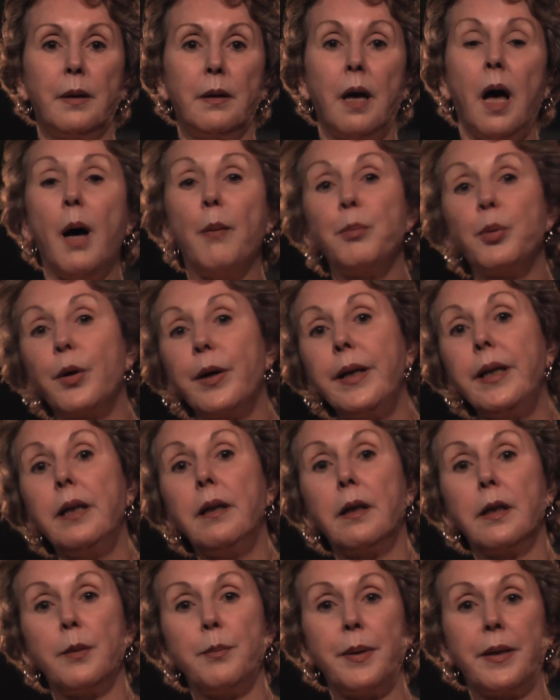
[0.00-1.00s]
operating
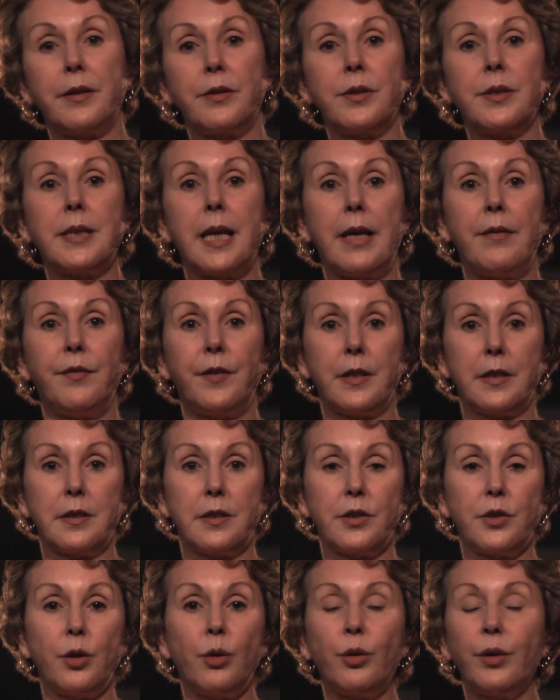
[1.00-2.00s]
on a better safe than
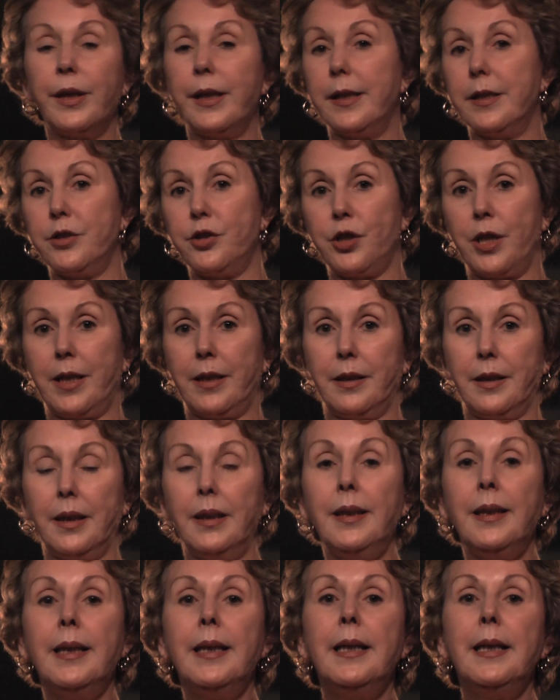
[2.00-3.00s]
sorry agenda,